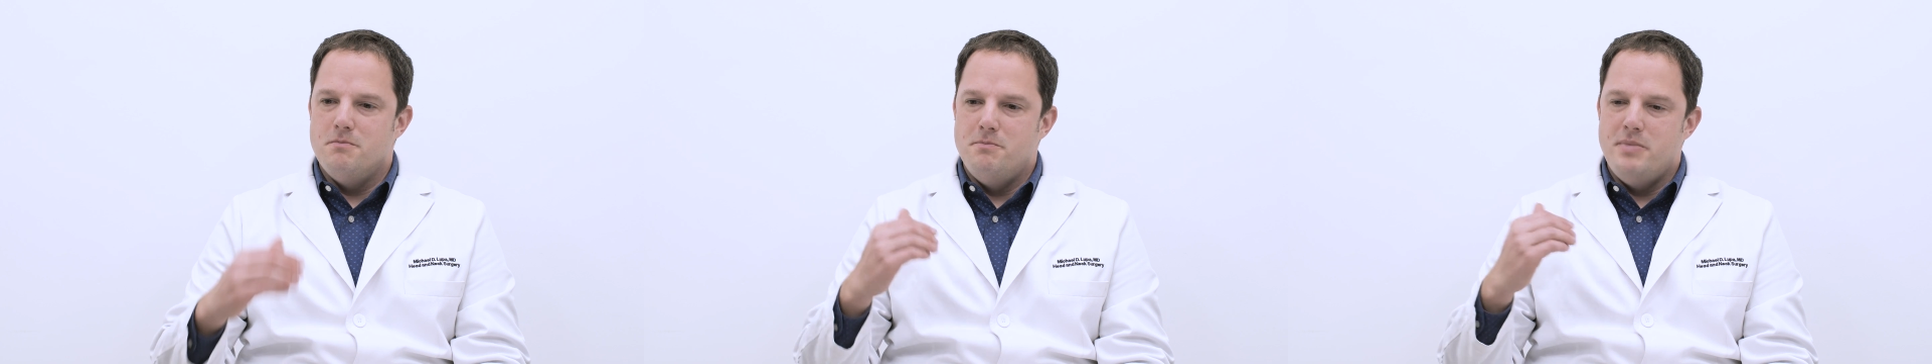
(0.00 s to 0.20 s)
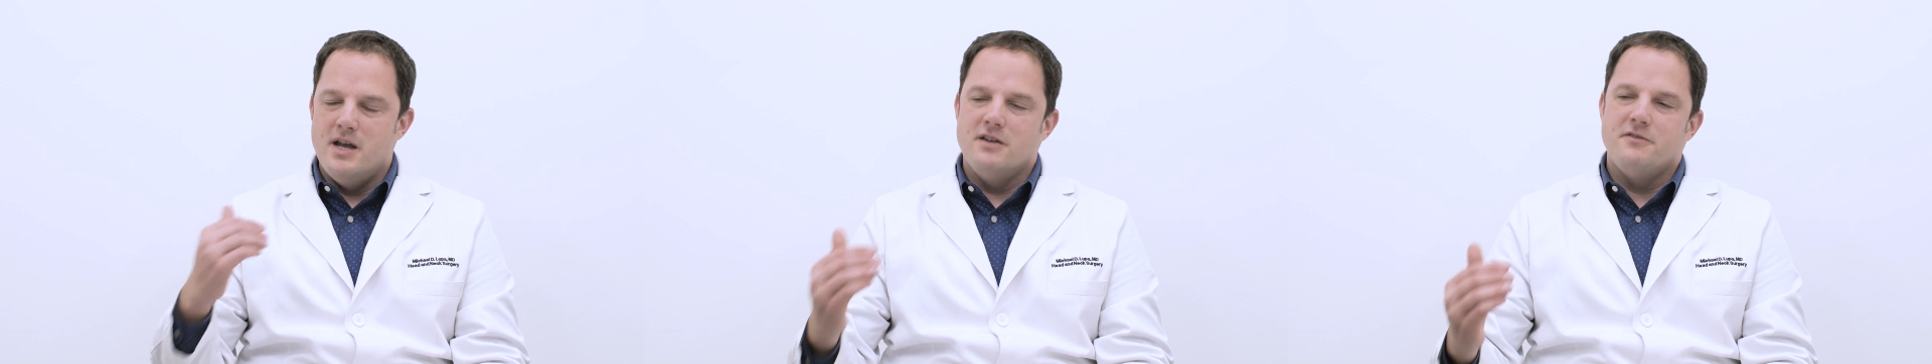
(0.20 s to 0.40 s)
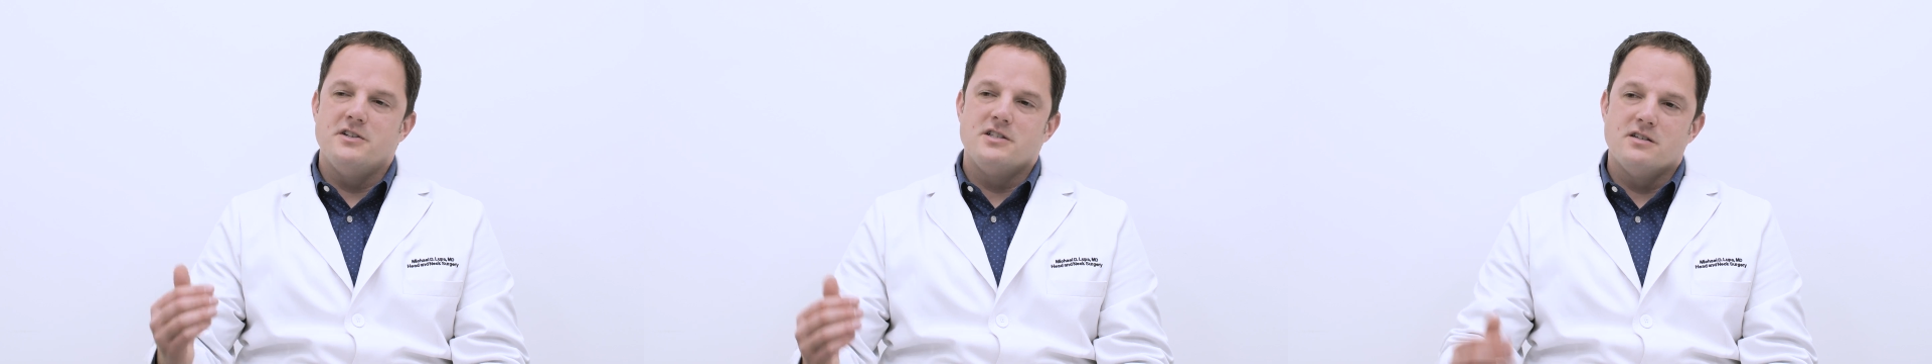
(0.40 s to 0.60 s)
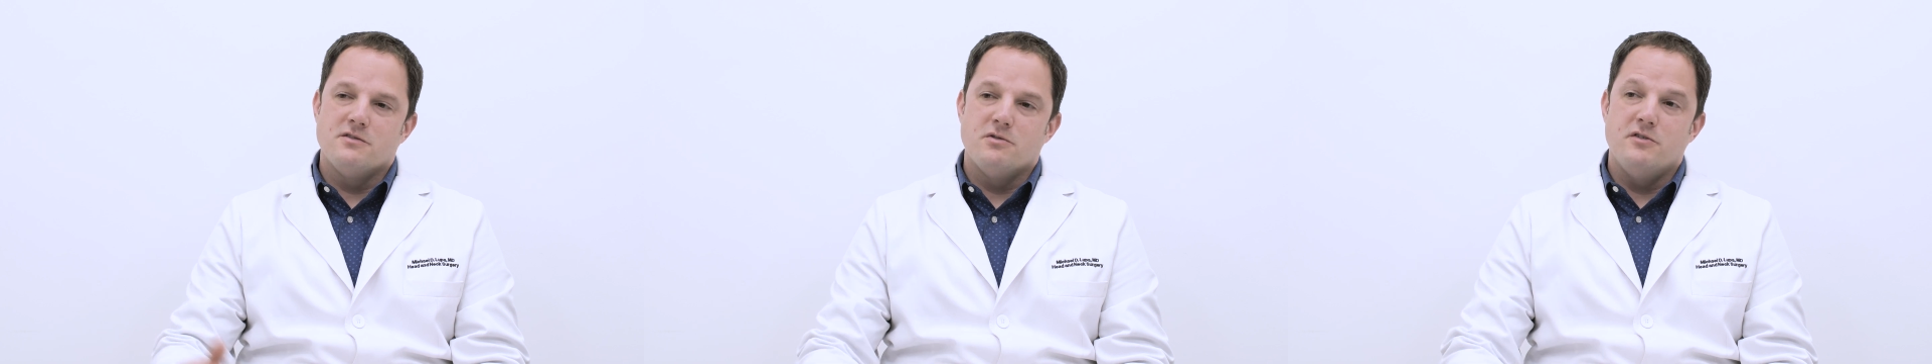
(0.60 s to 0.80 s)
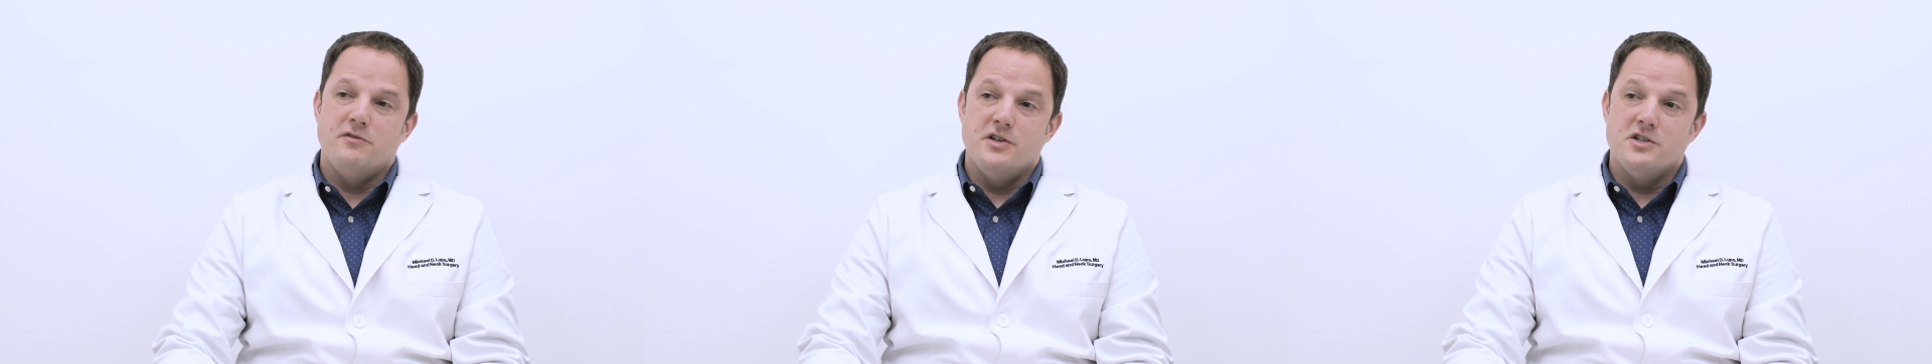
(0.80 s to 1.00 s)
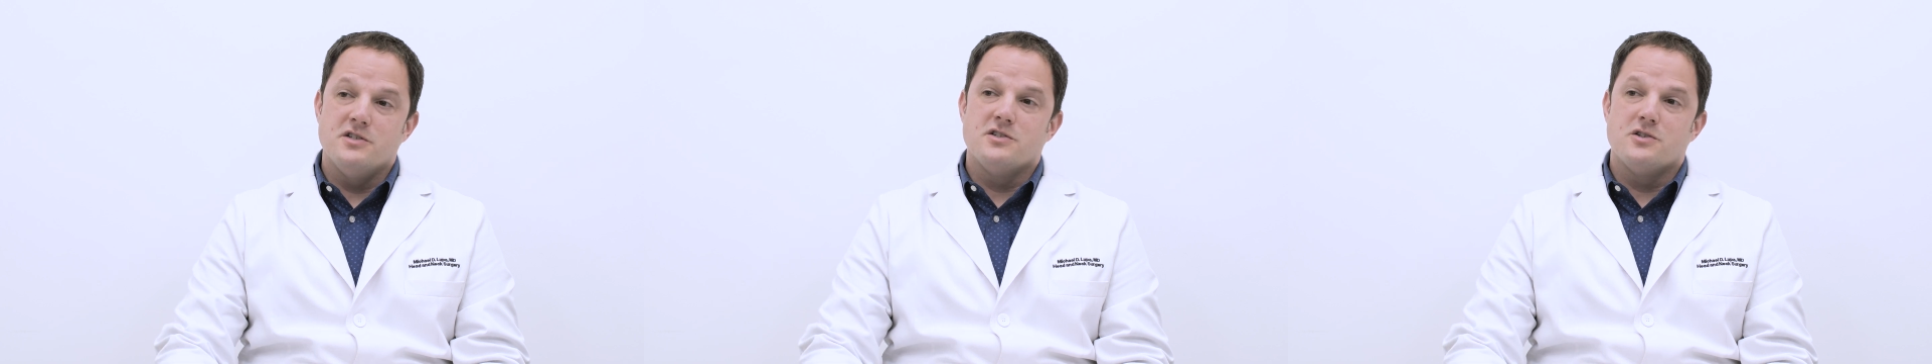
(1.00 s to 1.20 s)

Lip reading: benefits of a revision